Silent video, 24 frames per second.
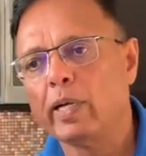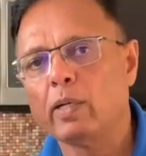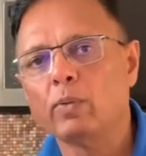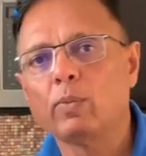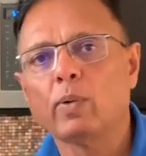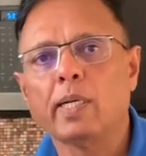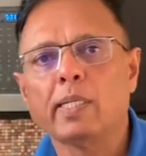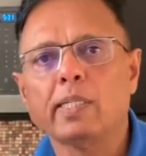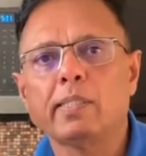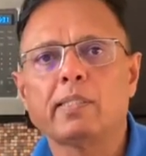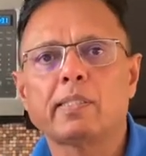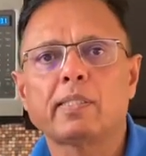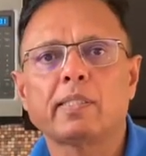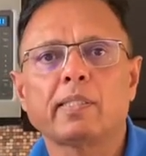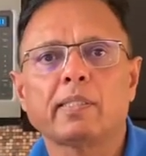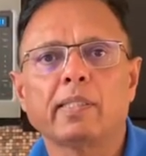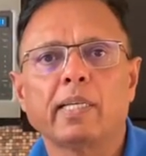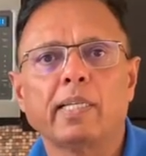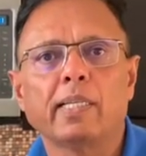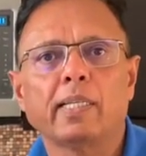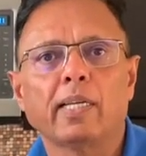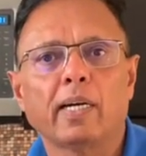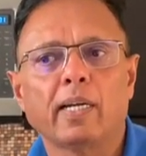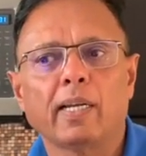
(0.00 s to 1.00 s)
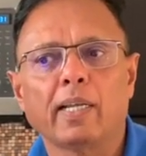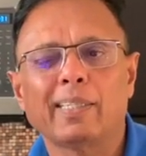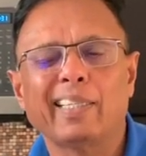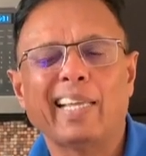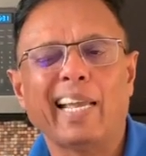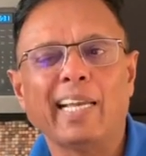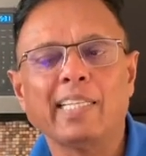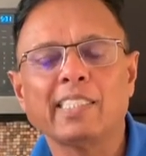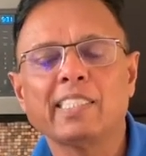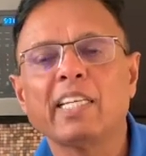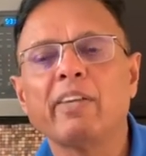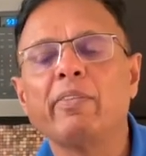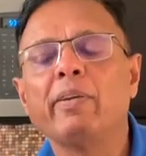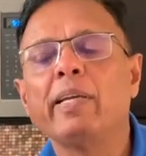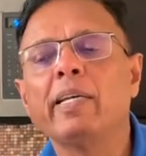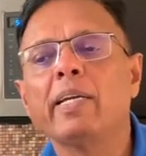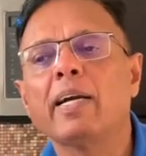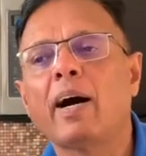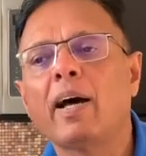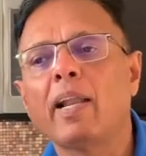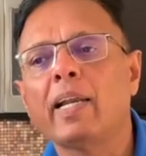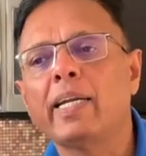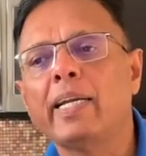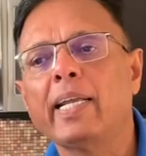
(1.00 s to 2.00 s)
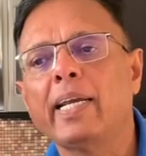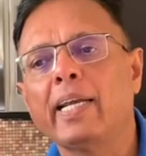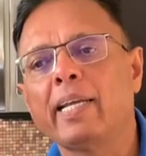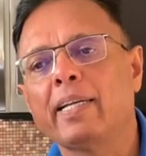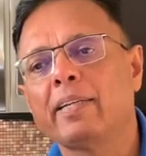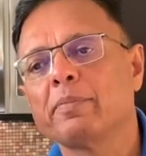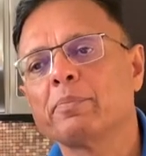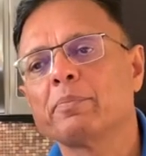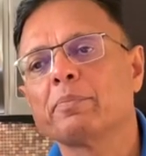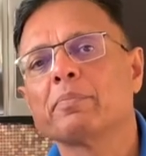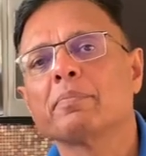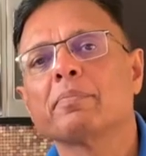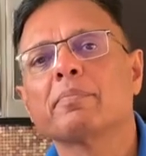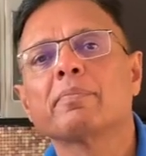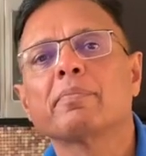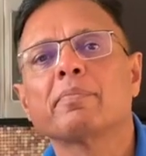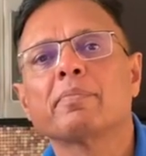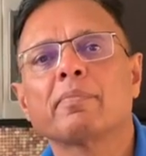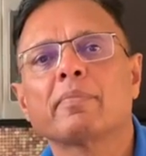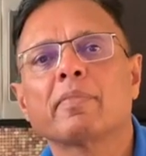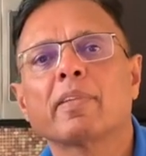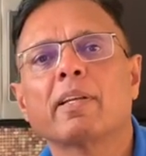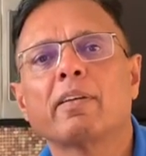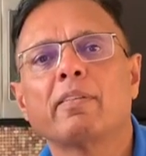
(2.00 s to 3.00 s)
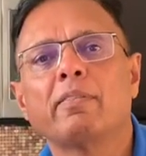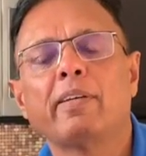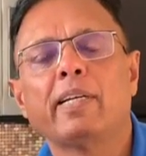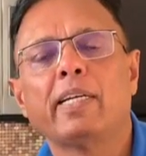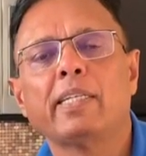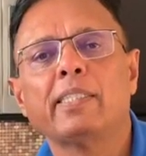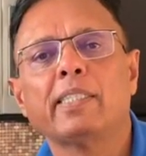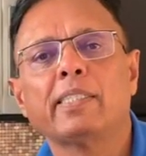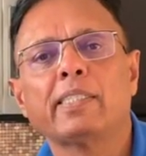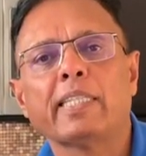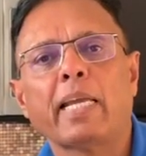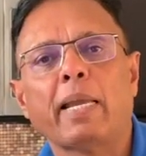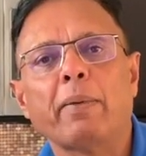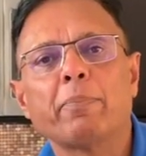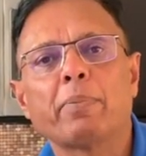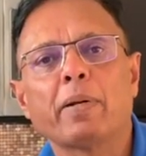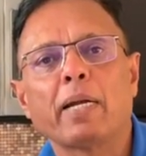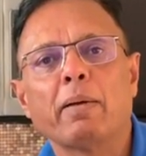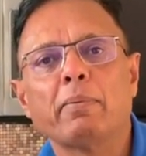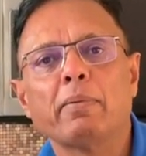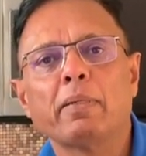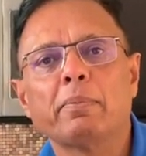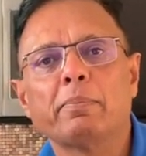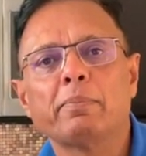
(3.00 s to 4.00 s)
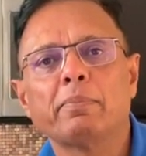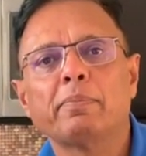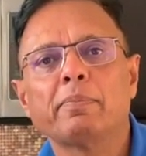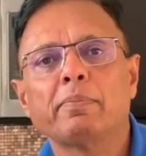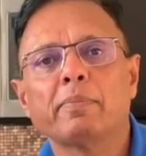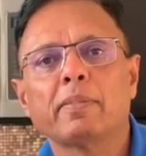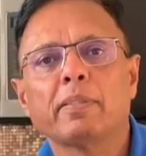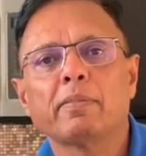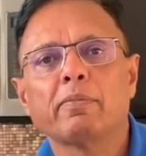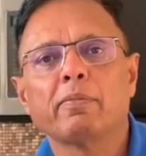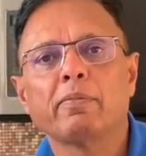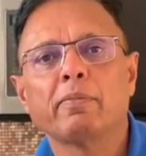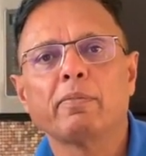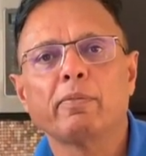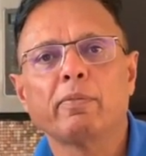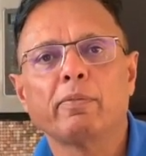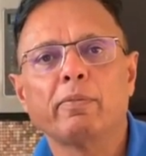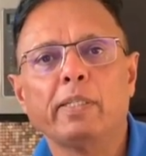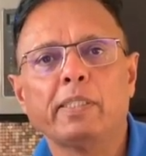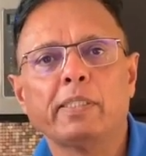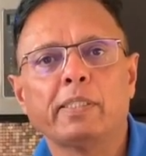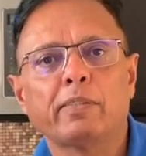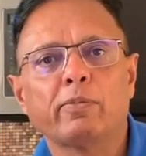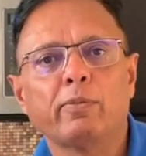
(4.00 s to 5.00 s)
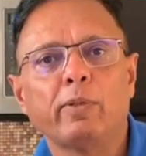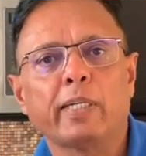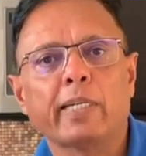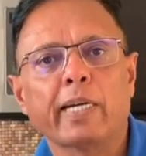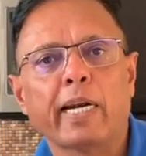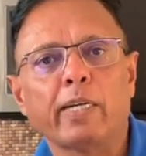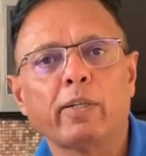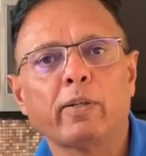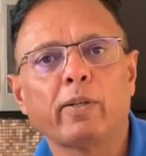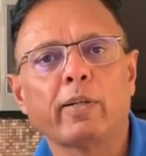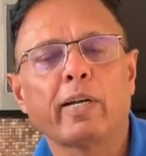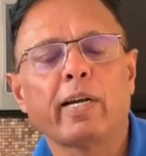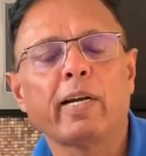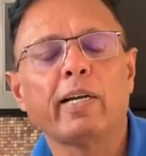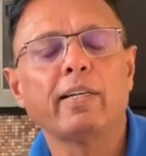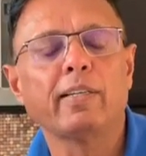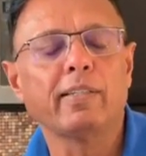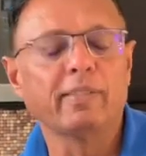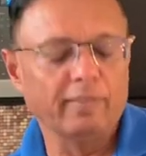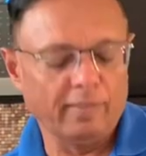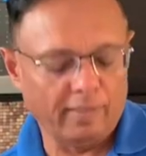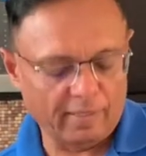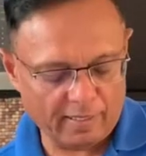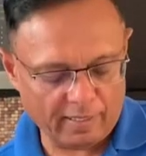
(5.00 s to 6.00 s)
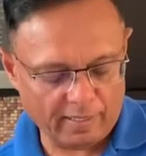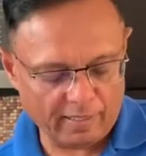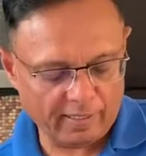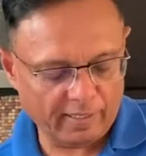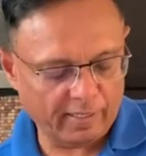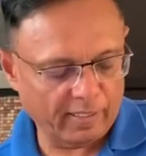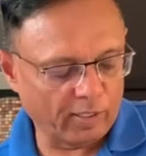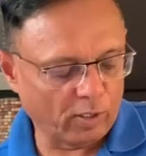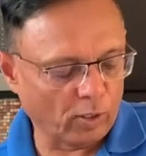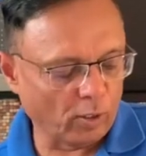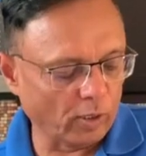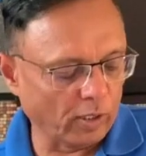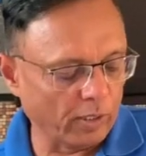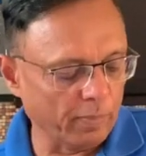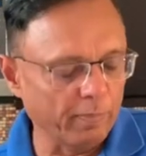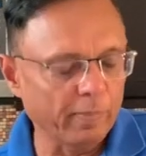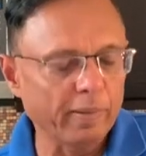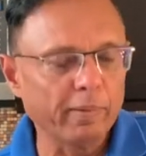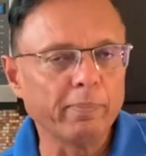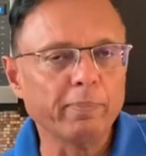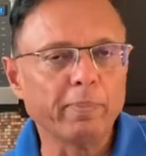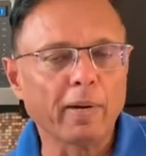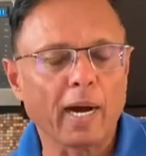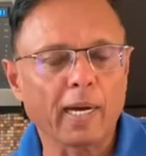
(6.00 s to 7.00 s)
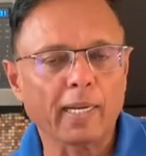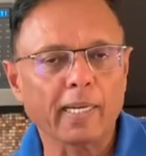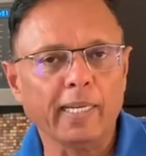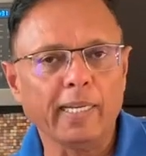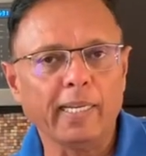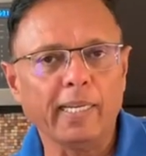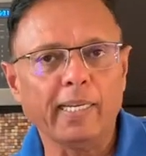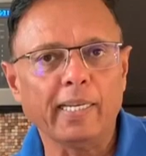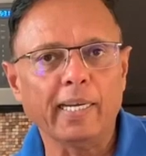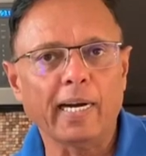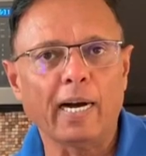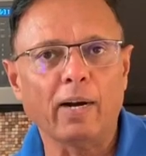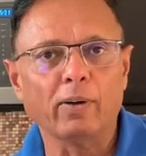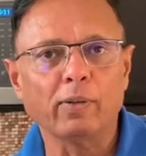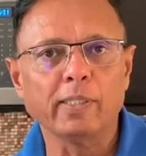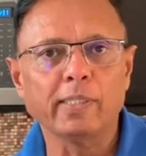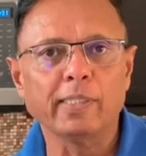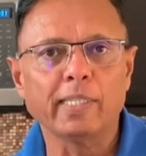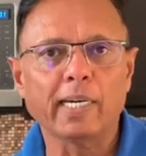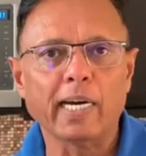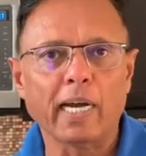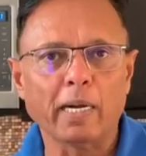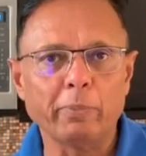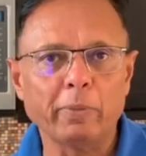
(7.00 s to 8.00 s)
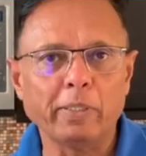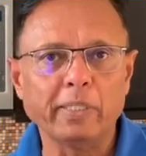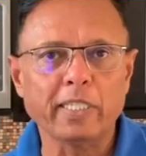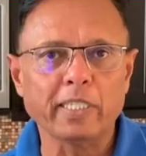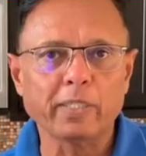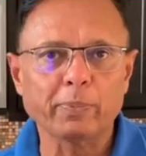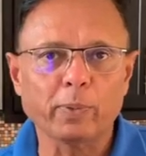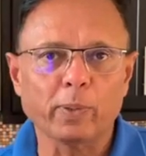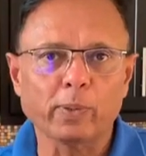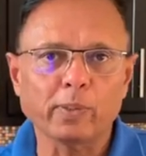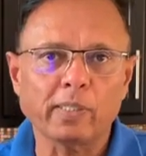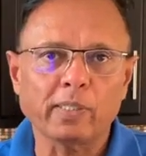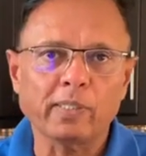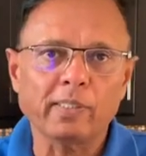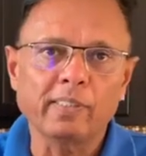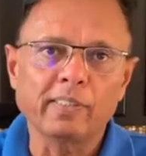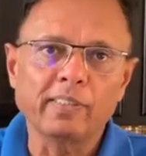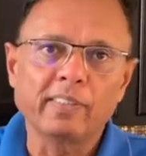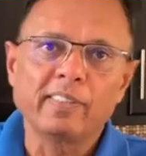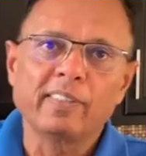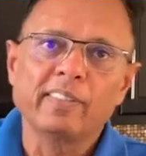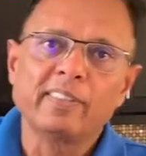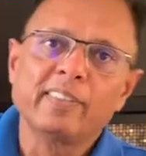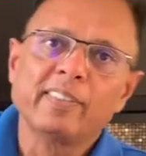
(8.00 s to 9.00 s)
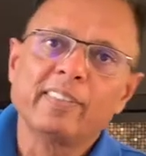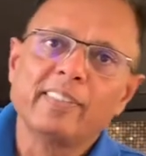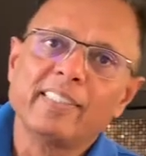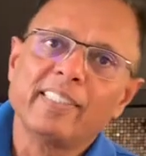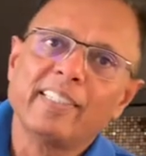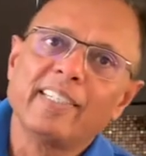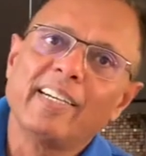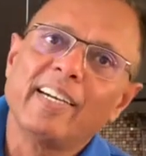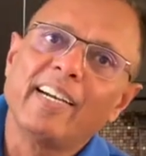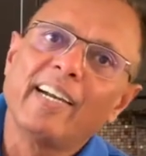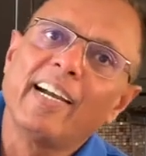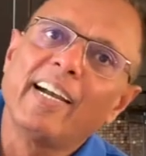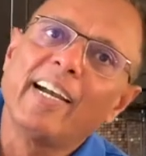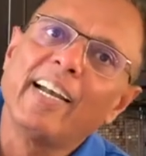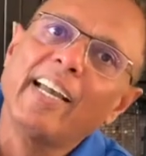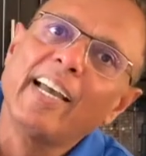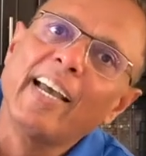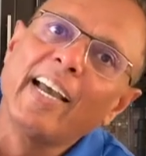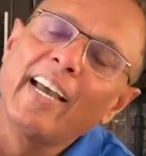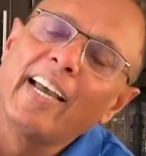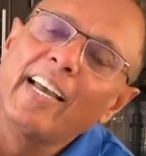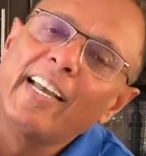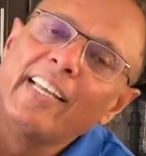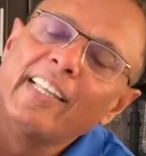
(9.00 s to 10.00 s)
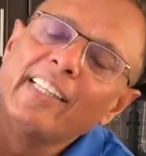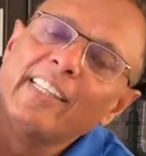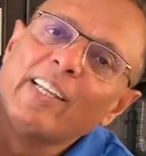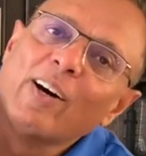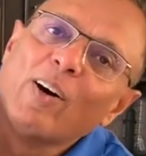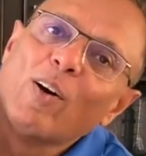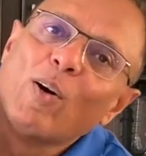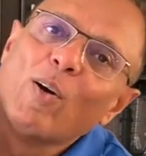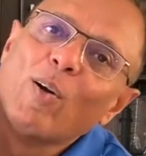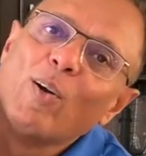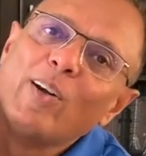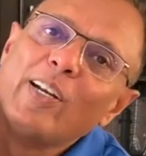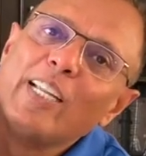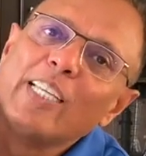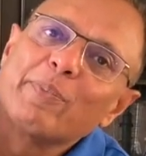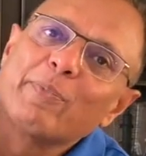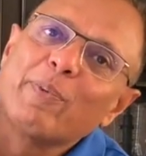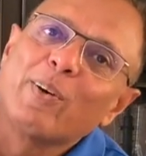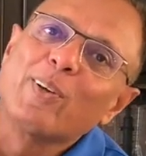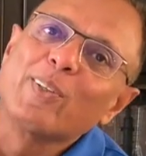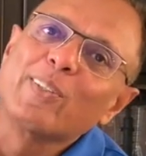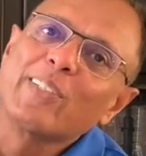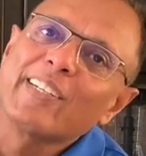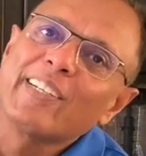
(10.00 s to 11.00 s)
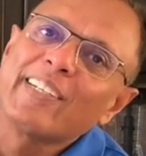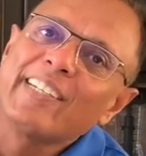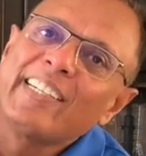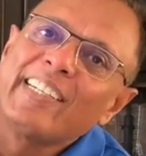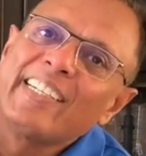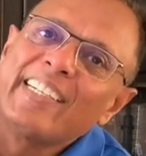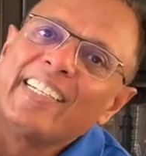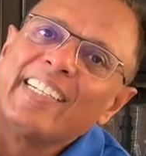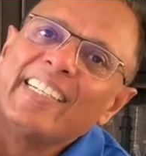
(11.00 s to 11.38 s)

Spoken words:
once in a Thanksgiving holiday. We had the same problem. We tried to throw some broccoli out in the garbage disposer, and the whole disposer